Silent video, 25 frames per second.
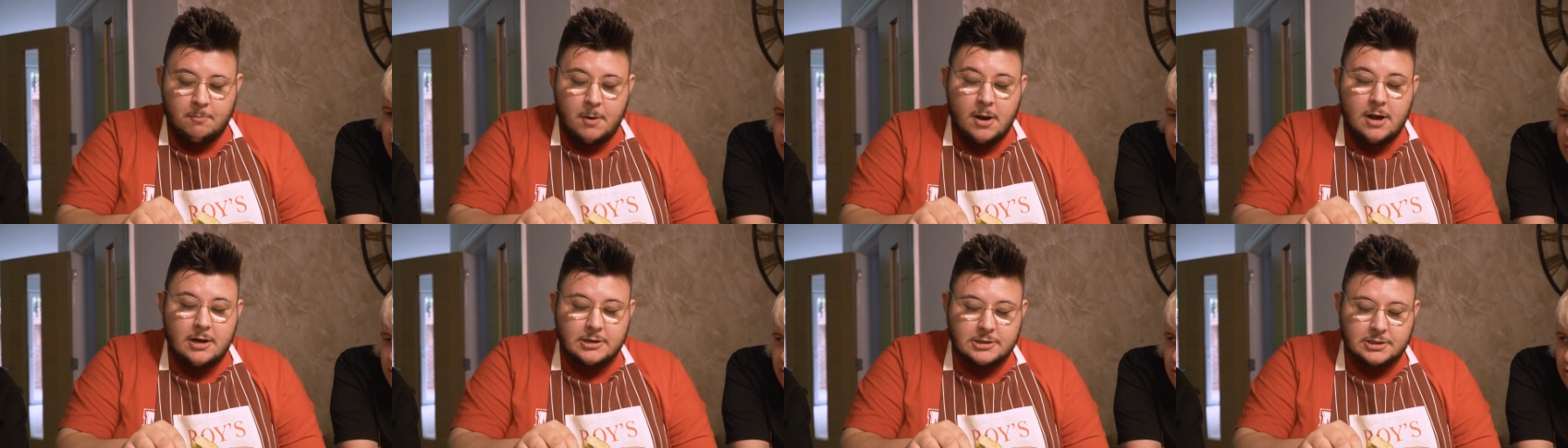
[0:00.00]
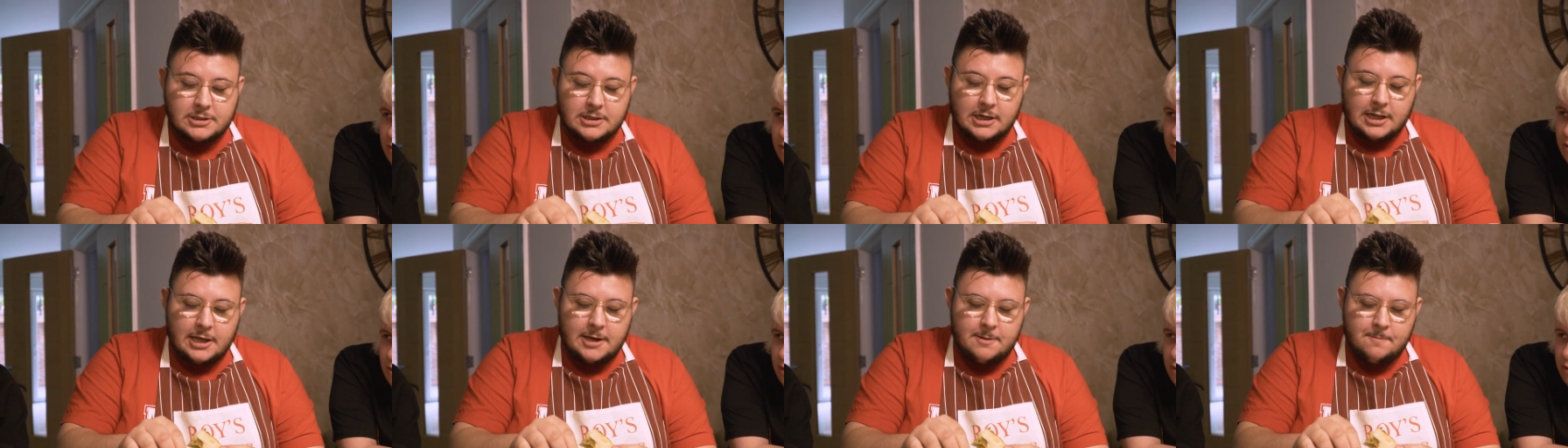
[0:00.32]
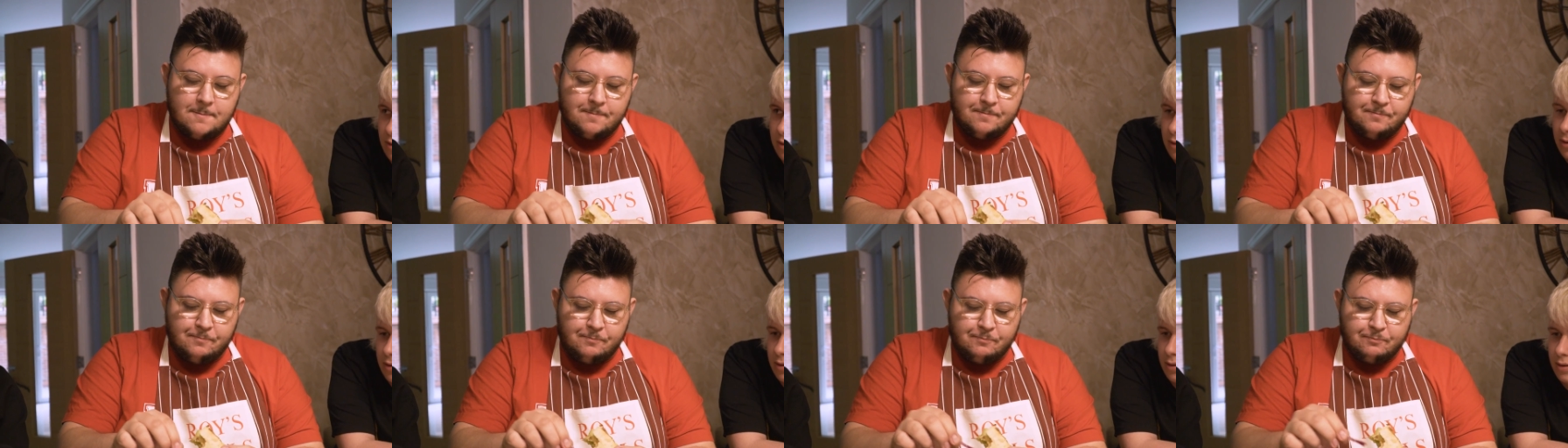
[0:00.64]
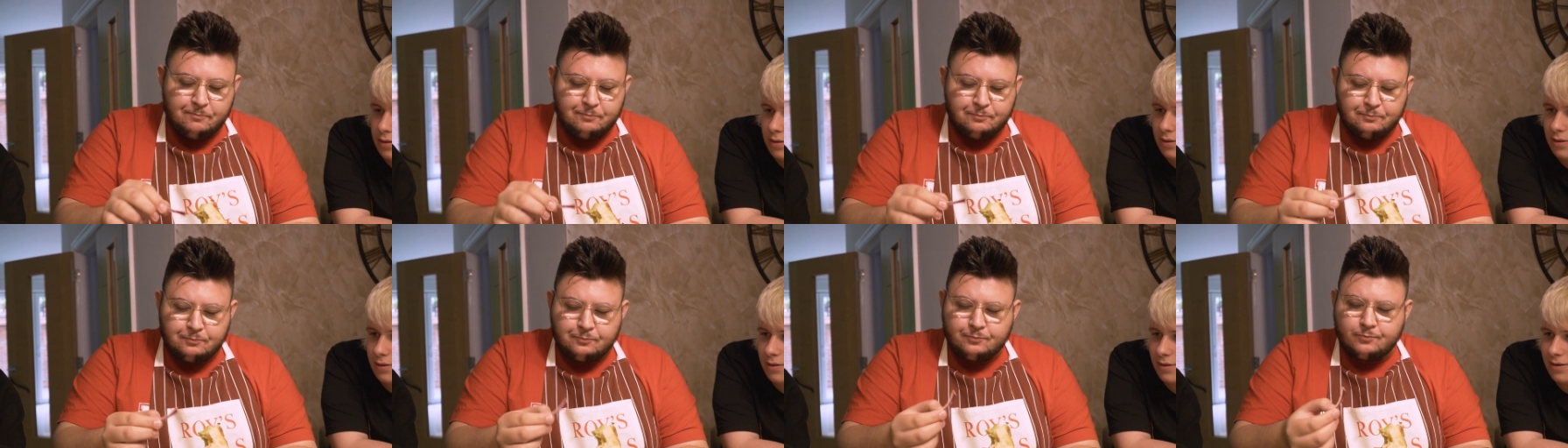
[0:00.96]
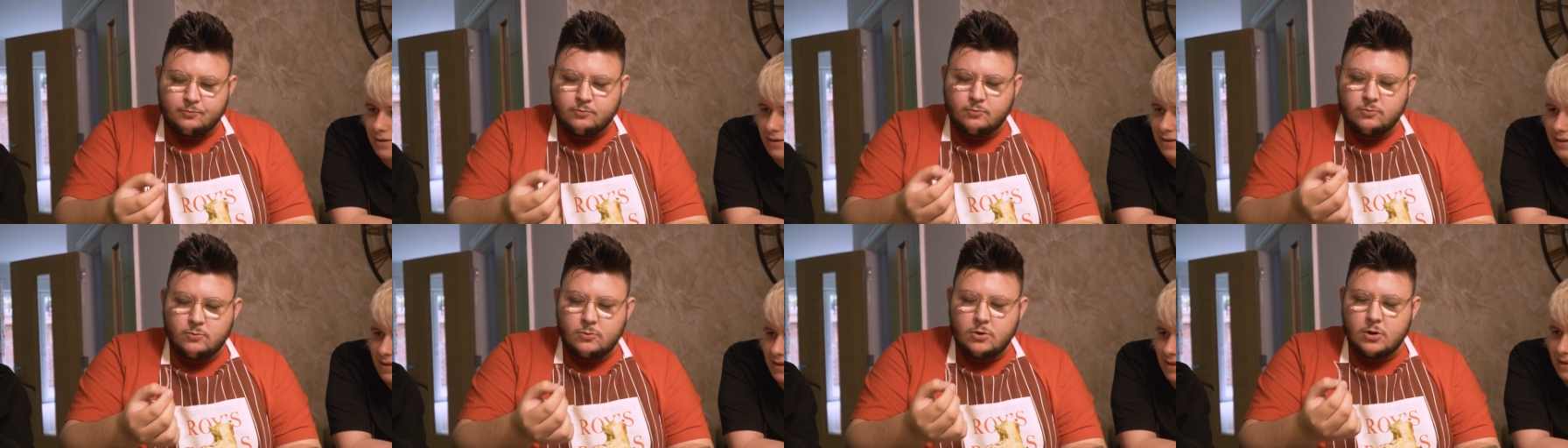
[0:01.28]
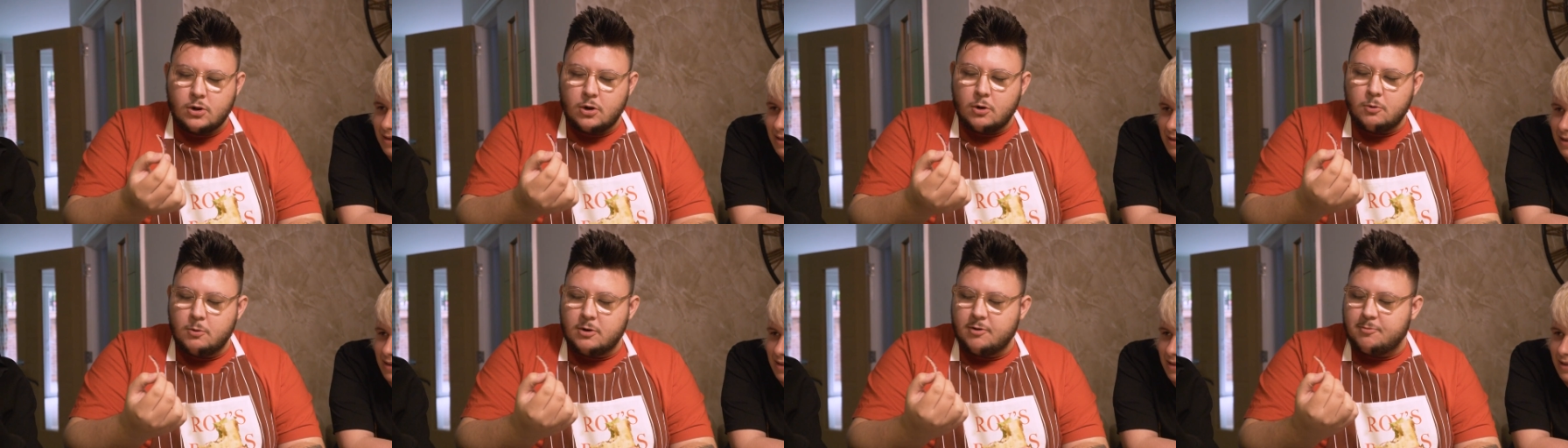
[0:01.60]
Personally,
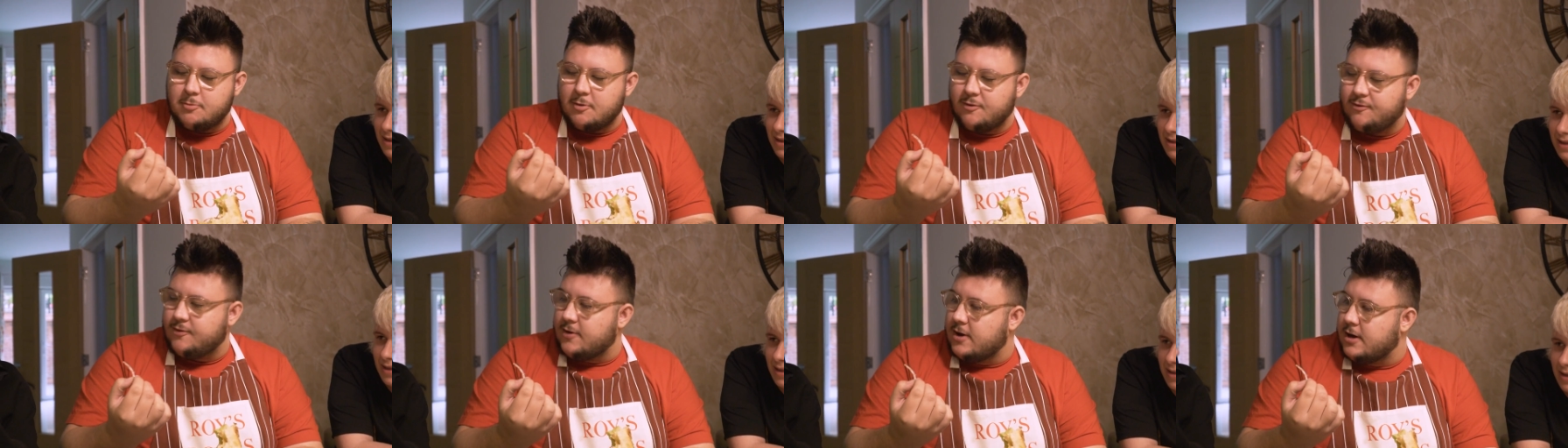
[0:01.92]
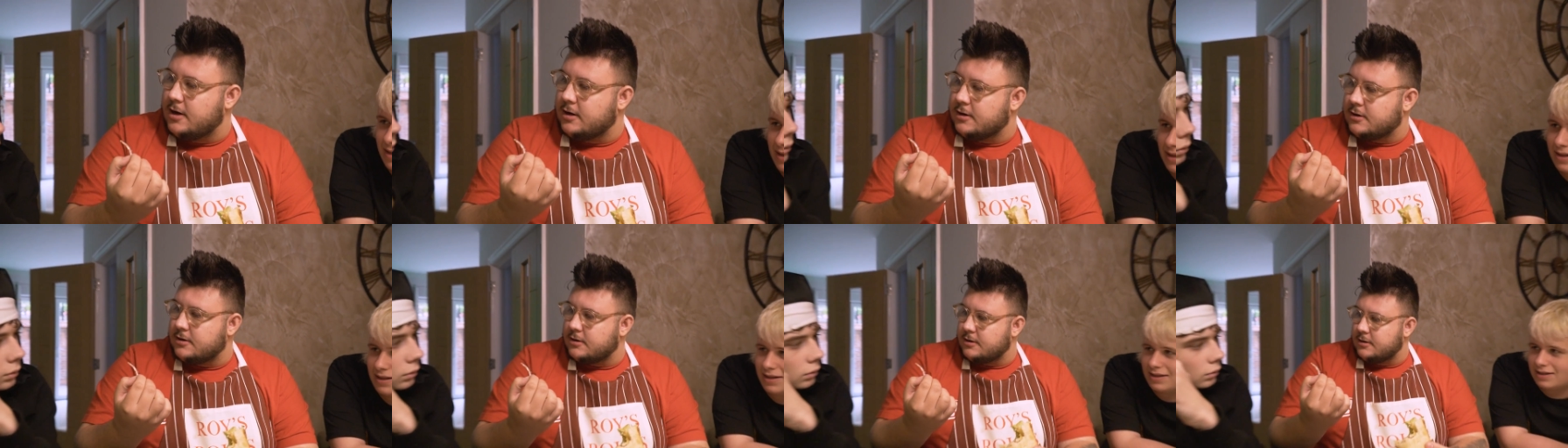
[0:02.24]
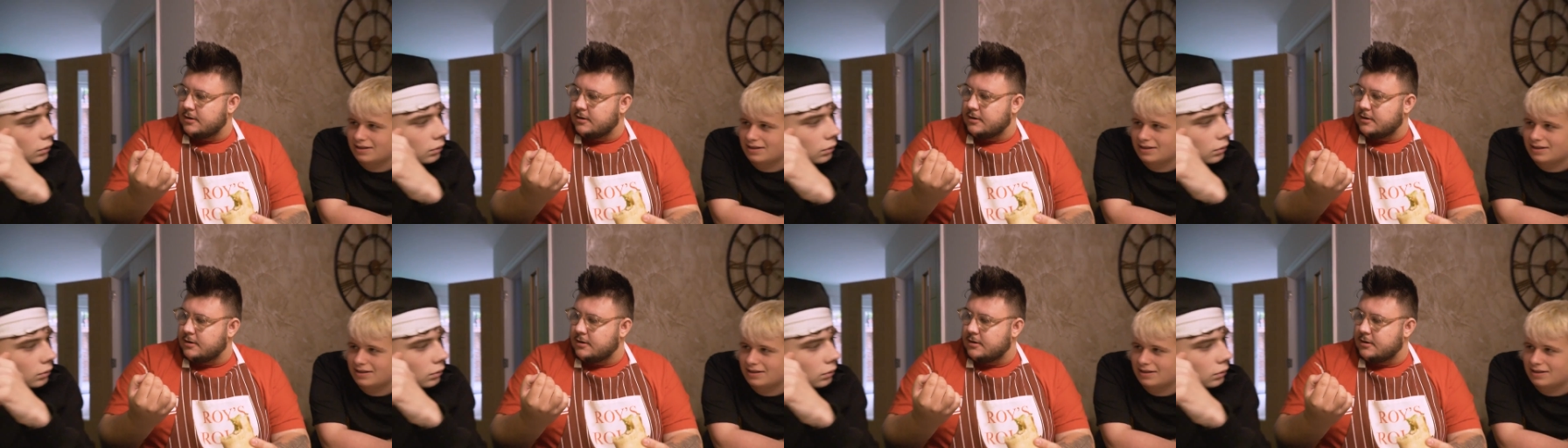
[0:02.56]
would have preferred